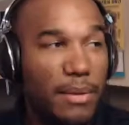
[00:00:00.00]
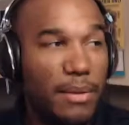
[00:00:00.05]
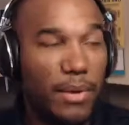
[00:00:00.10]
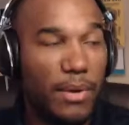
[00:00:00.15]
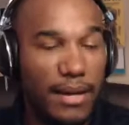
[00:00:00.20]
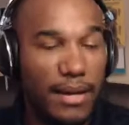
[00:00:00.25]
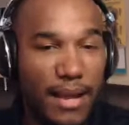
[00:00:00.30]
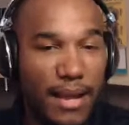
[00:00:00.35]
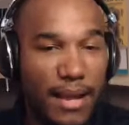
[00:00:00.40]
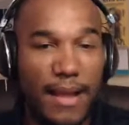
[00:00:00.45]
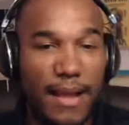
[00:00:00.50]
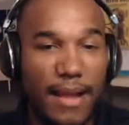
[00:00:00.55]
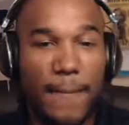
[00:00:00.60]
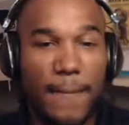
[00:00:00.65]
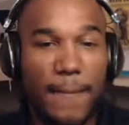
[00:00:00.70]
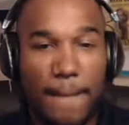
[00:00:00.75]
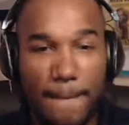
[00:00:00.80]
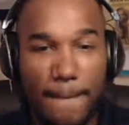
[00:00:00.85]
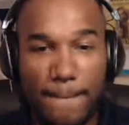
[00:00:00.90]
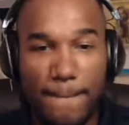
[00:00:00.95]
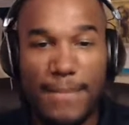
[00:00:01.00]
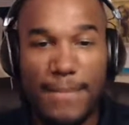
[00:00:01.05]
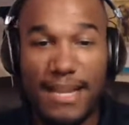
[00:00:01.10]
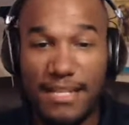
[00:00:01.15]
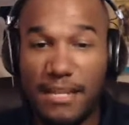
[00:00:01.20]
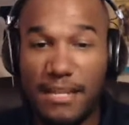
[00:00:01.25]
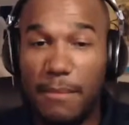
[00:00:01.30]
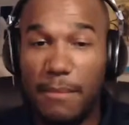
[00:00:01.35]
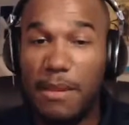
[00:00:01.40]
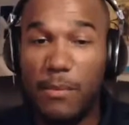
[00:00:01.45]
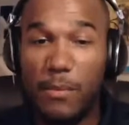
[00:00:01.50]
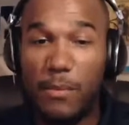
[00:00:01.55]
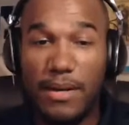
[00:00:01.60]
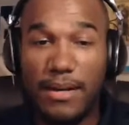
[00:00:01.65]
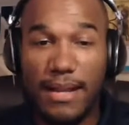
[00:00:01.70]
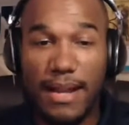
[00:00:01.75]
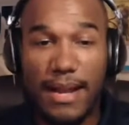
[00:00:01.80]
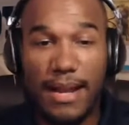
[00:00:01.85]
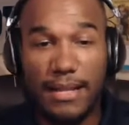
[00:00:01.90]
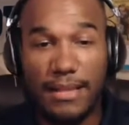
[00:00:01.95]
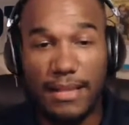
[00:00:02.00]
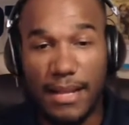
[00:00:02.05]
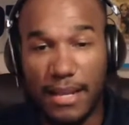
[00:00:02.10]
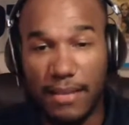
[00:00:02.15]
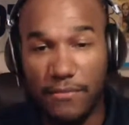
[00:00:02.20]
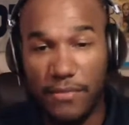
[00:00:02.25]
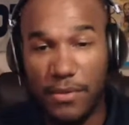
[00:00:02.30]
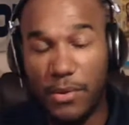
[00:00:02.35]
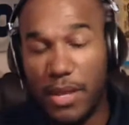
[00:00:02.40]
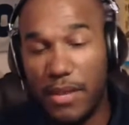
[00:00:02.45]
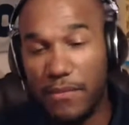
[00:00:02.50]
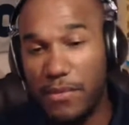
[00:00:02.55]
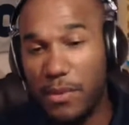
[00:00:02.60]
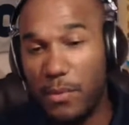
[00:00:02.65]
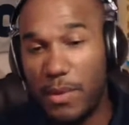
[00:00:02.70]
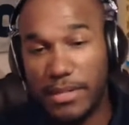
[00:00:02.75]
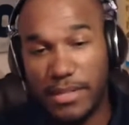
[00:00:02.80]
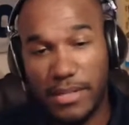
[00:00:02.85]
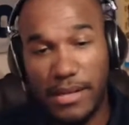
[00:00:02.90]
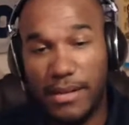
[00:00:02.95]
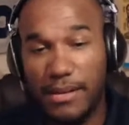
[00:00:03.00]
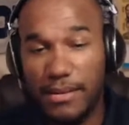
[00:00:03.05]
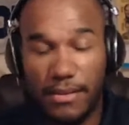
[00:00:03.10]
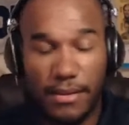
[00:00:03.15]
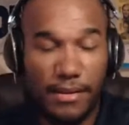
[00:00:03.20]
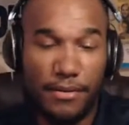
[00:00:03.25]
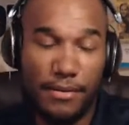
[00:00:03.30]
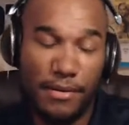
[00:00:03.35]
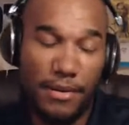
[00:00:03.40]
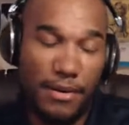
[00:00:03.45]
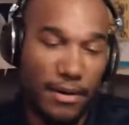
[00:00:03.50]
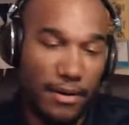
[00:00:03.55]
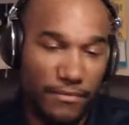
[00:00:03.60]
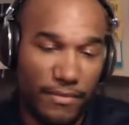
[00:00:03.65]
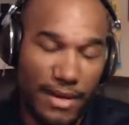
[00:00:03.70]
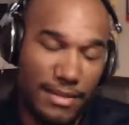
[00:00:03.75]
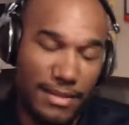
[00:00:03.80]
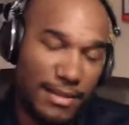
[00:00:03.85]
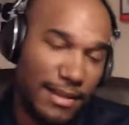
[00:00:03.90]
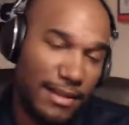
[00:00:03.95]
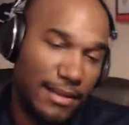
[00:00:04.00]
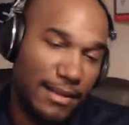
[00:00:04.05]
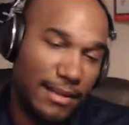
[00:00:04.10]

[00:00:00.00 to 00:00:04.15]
one guy. He's going to be one guy. Like if you watch any of the undercard fights,